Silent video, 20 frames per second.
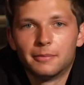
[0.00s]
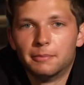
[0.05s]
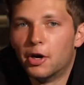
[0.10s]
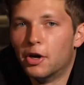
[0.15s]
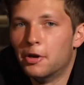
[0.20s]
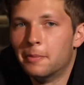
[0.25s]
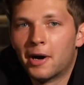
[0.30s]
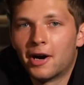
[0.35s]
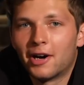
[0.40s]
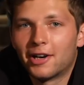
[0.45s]

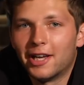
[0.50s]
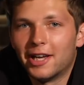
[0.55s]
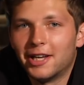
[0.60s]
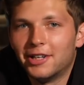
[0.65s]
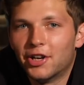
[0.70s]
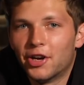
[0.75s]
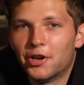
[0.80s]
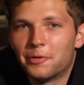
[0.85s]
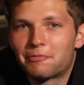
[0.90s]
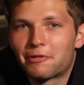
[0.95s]
Mo
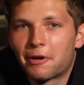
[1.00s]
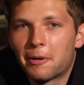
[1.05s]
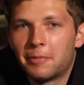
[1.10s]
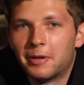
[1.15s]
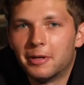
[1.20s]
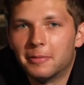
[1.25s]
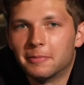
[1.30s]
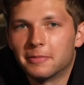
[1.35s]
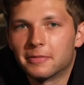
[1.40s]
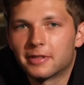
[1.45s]
Mane, no
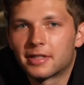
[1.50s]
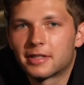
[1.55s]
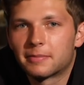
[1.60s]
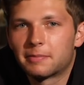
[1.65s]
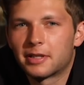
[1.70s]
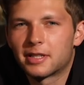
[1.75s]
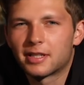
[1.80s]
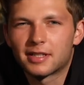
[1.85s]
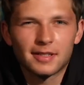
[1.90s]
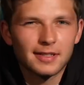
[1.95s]
problems,
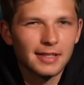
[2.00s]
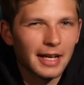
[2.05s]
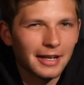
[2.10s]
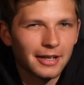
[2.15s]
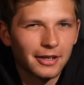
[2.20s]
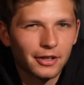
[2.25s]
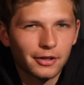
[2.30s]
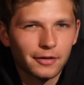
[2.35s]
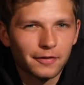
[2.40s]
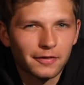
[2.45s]
but is
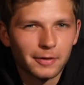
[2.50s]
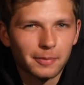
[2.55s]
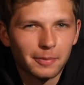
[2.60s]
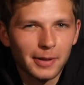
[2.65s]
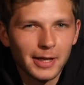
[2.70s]
Salah off the